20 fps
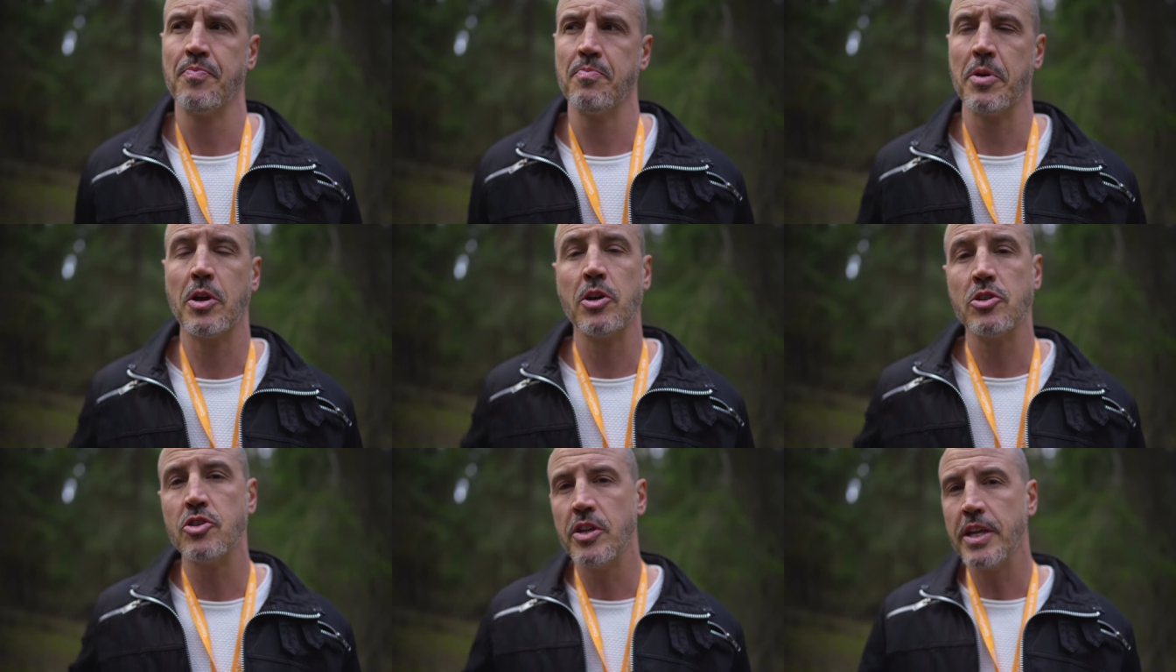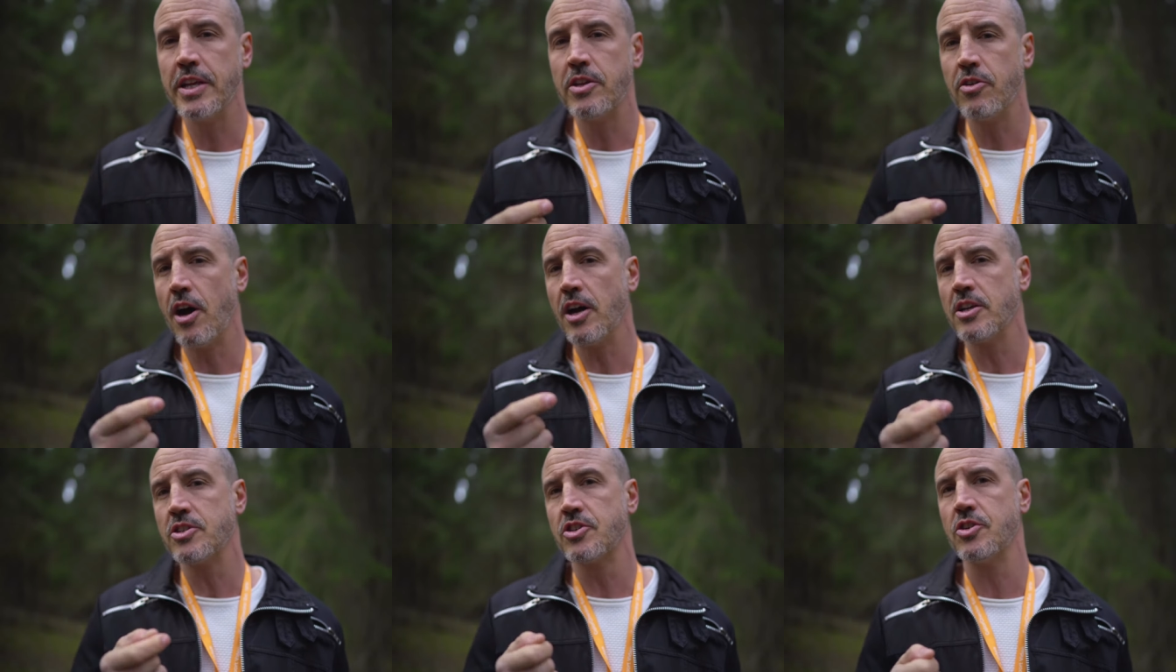Because you need
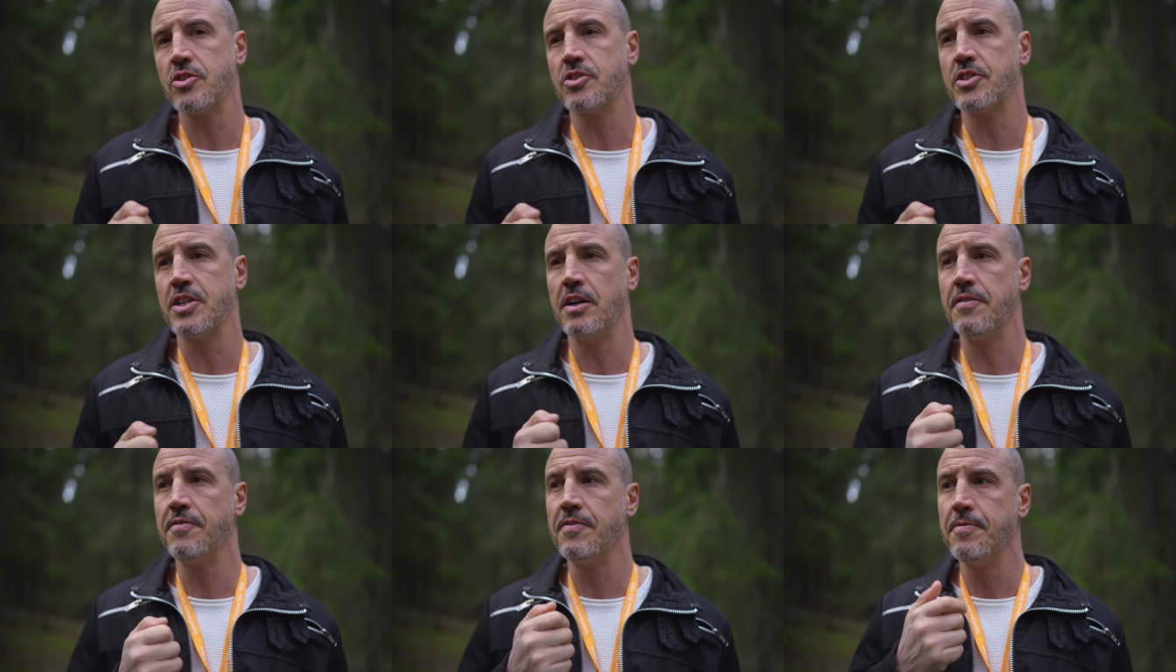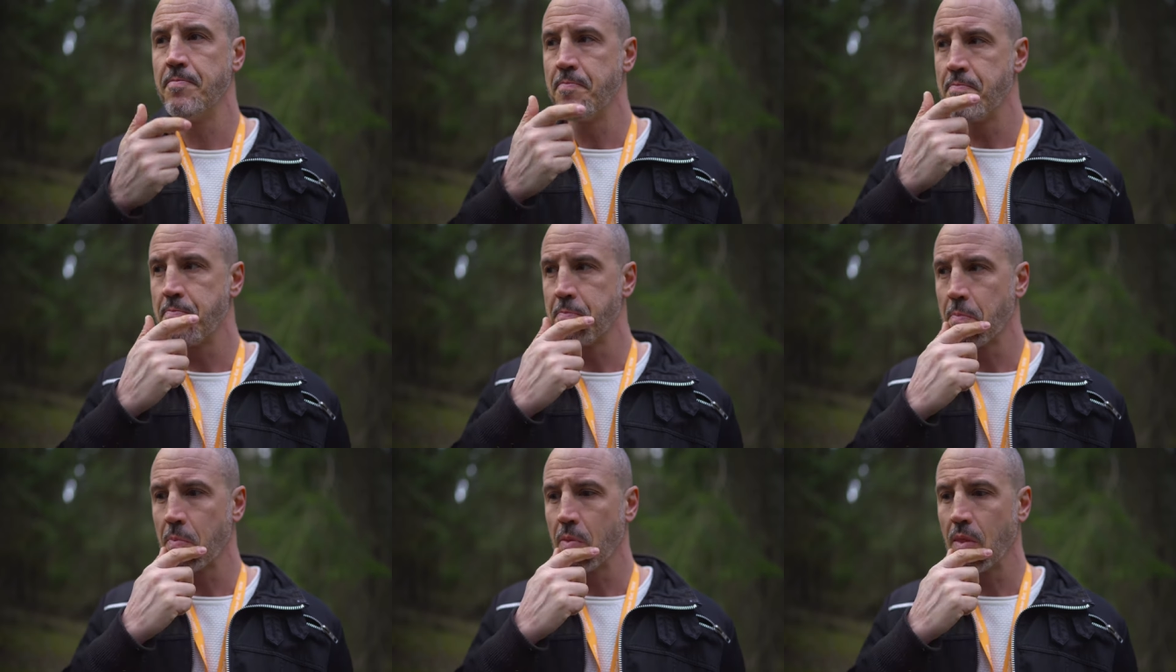to ask yourself,
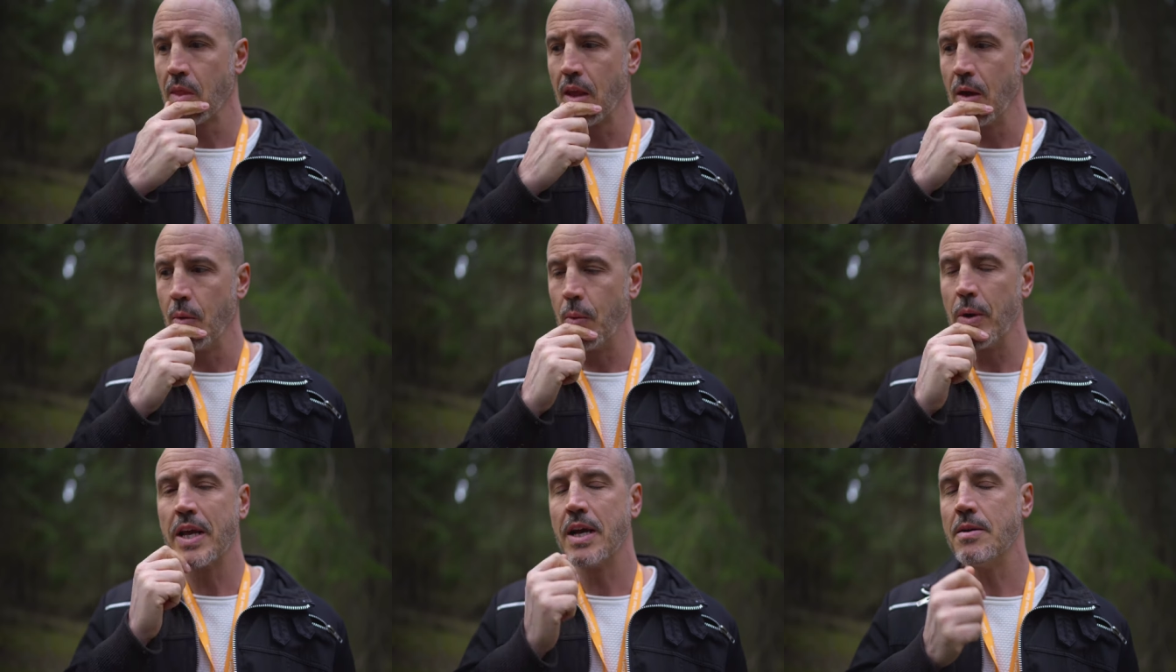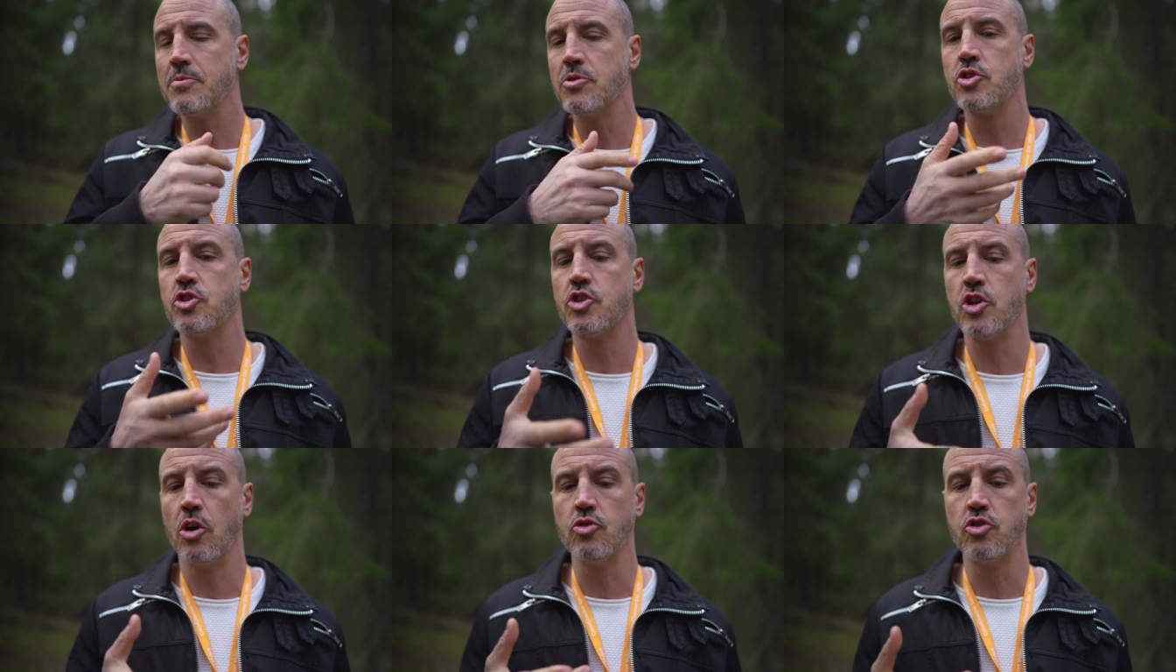when it comes to
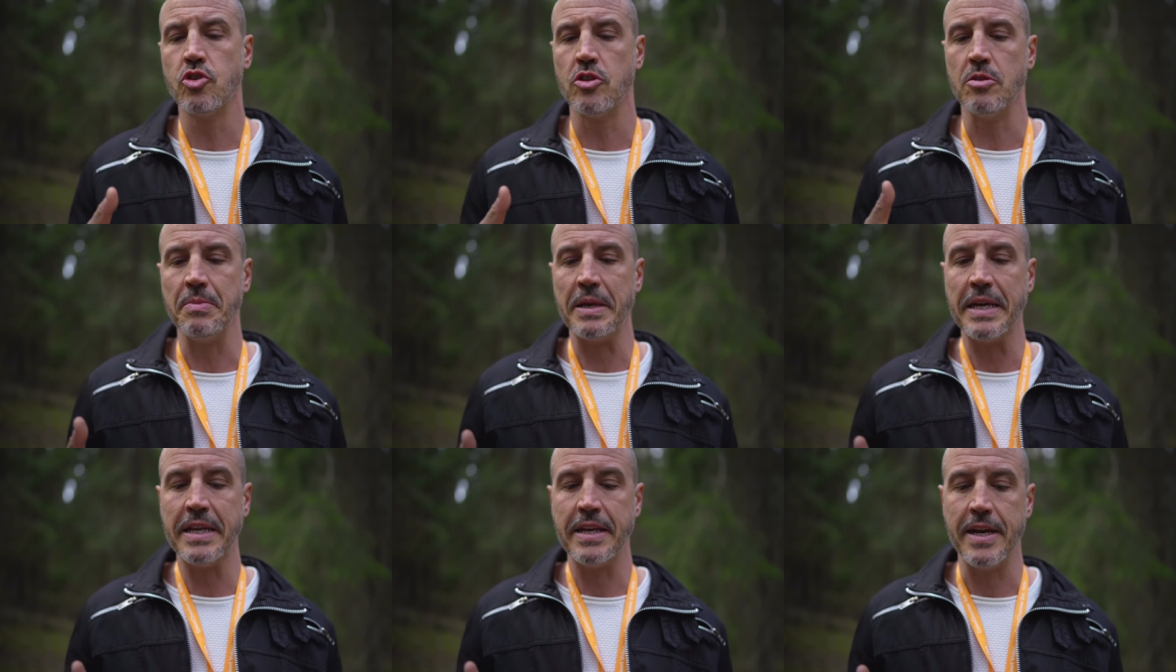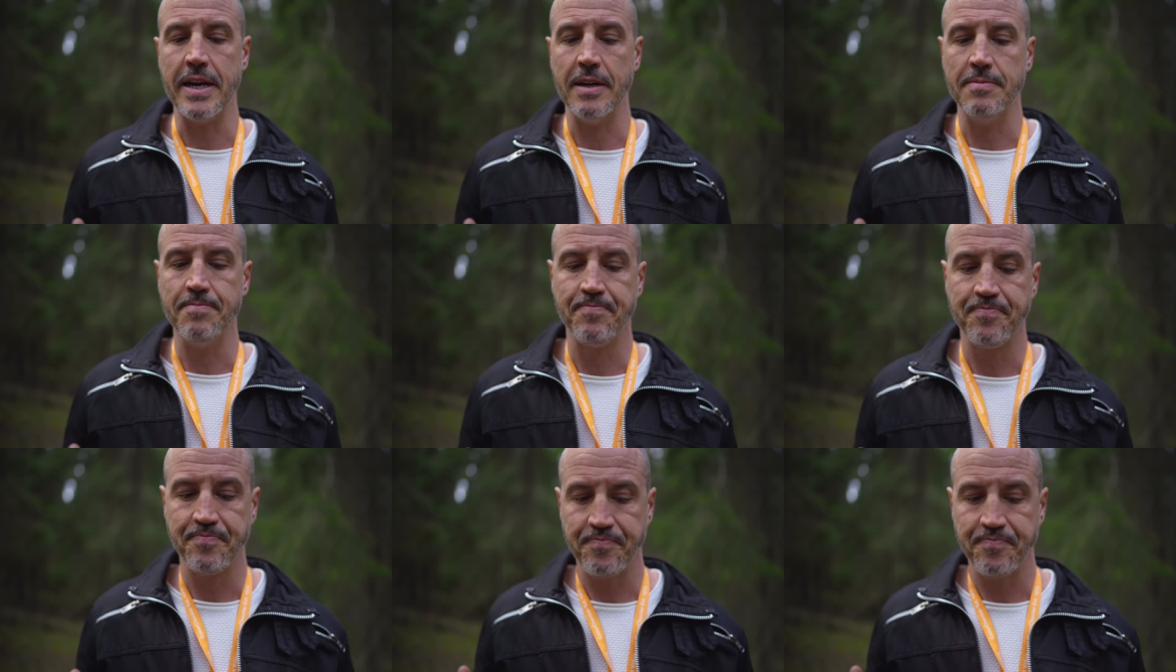social media